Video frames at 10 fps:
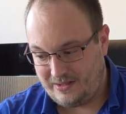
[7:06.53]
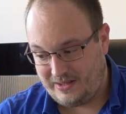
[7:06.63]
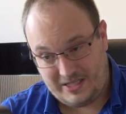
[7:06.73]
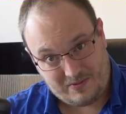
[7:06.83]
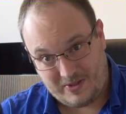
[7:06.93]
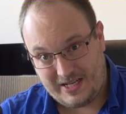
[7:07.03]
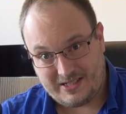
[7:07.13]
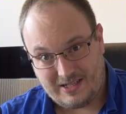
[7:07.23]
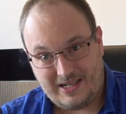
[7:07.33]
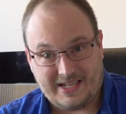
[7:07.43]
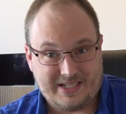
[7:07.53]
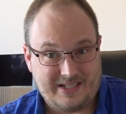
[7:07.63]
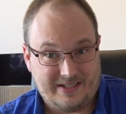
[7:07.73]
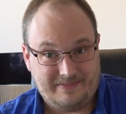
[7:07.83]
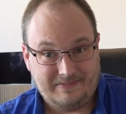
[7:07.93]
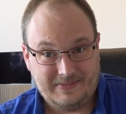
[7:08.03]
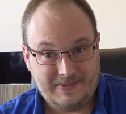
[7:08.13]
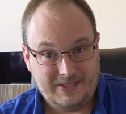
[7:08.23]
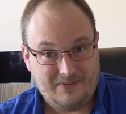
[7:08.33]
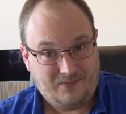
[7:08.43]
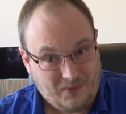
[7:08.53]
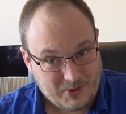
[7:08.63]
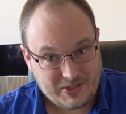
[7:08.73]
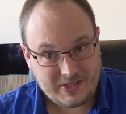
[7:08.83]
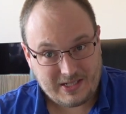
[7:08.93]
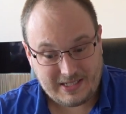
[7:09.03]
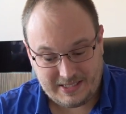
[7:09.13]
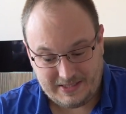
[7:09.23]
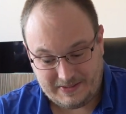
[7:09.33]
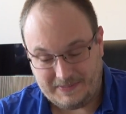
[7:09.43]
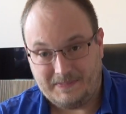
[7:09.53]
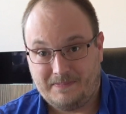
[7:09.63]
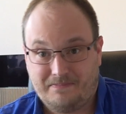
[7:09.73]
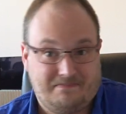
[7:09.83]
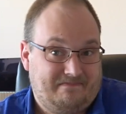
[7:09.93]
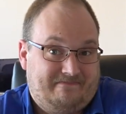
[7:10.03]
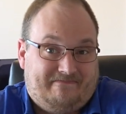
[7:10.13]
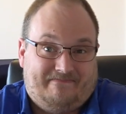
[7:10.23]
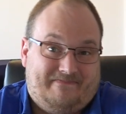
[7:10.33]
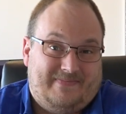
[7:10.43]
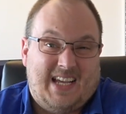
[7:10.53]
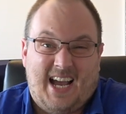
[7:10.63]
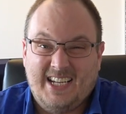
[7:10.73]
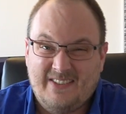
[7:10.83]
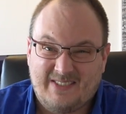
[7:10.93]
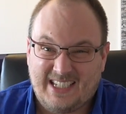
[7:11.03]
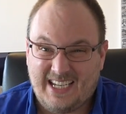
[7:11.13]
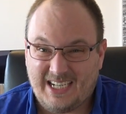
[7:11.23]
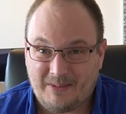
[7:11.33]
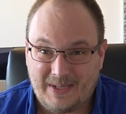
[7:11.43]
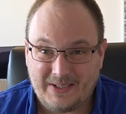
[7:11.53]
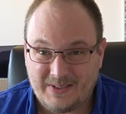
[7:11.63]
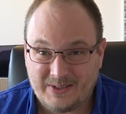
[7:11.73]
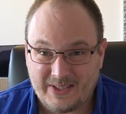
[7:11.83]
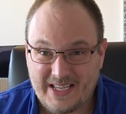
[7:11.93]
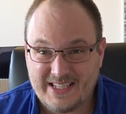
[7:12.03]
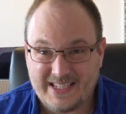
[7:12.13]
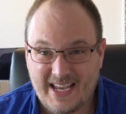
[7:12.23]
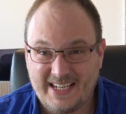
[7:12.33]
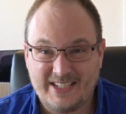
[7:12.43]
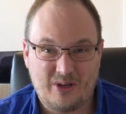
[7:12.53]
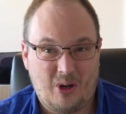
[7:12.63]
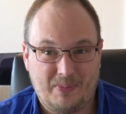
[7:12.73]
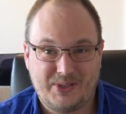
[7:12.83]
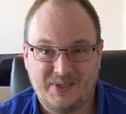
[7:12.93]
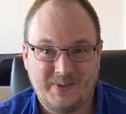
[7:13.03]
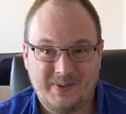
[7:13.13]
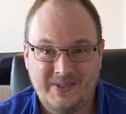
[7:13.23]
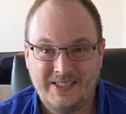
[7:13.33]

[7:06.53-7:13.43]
this one has Alexa. Fortunately, I don't care about those things, and it's optional.